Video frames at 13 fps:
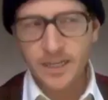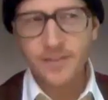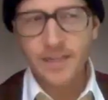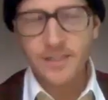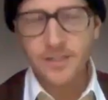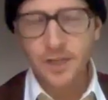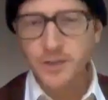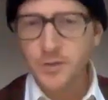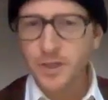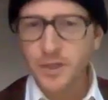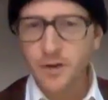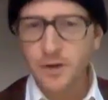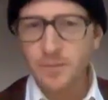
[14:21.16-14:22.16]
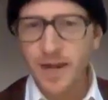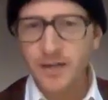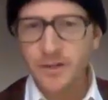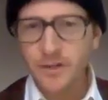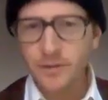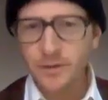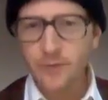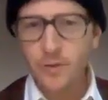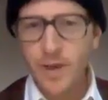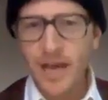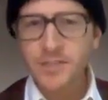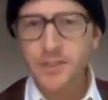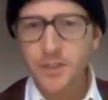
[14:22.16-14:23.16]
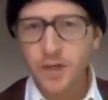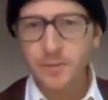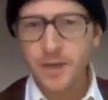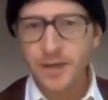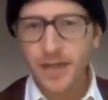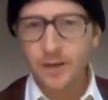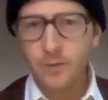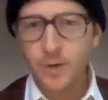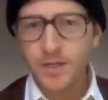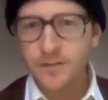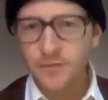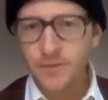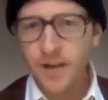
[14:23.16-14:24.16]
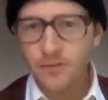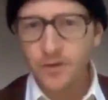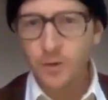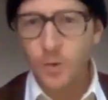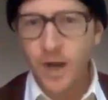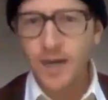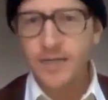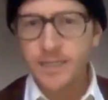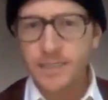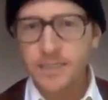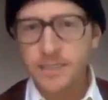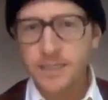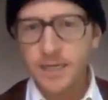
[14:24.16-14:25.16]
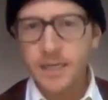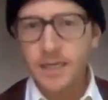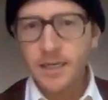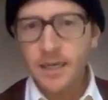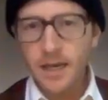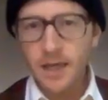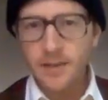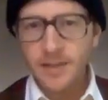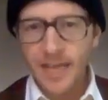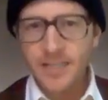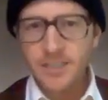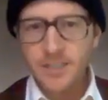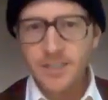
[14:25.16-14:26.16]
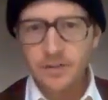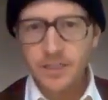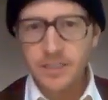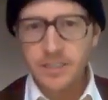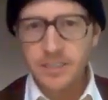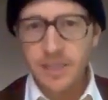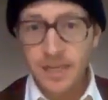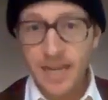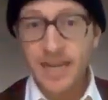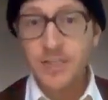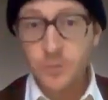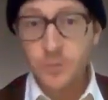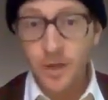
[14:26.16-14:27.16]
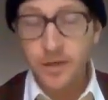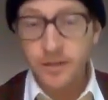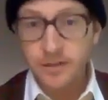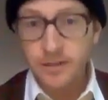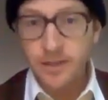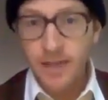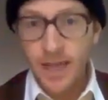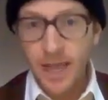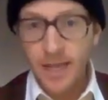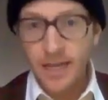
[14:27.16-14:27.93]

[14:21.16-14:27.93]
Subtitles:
think that's also a good reminder. If you ask Kermit like what his favorite wine is, the answer is the next one. And I